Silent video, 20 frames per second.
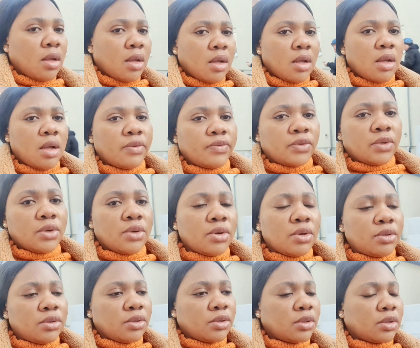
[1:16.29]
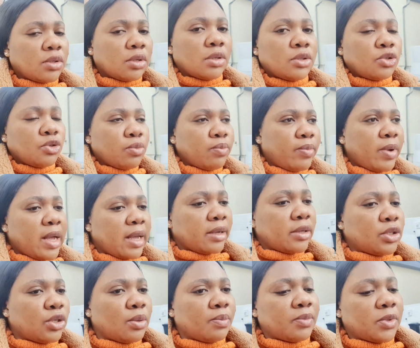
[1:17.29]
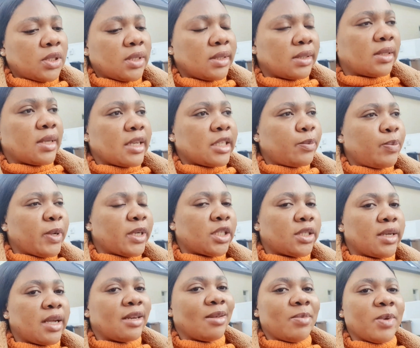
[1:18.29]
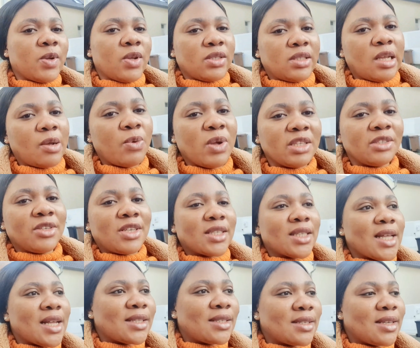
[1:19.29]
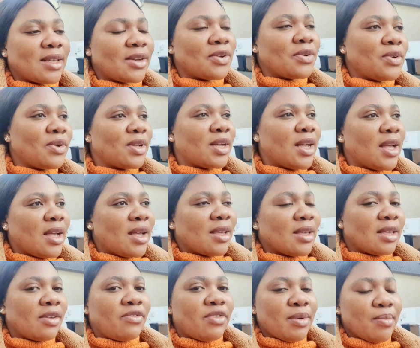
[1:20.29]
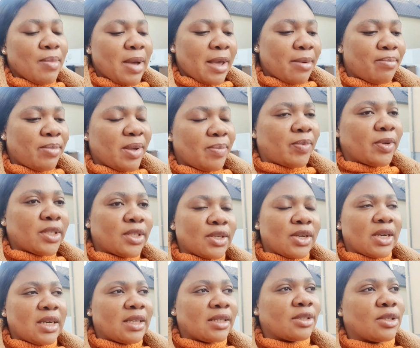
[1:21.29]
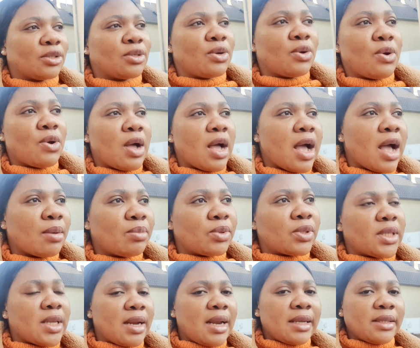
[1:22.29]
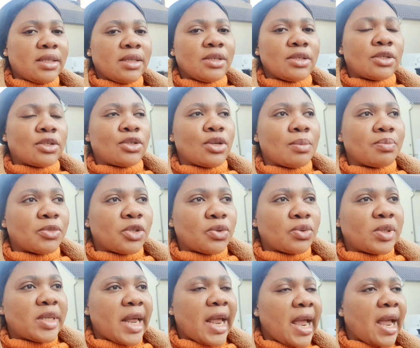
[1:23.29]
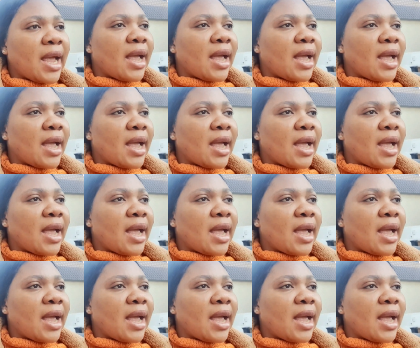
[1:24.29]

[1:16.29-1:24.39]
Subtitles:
I have to go to store to buy some things, especially because I want to start, you know, giving my baby solid. So I'll be selecting some today.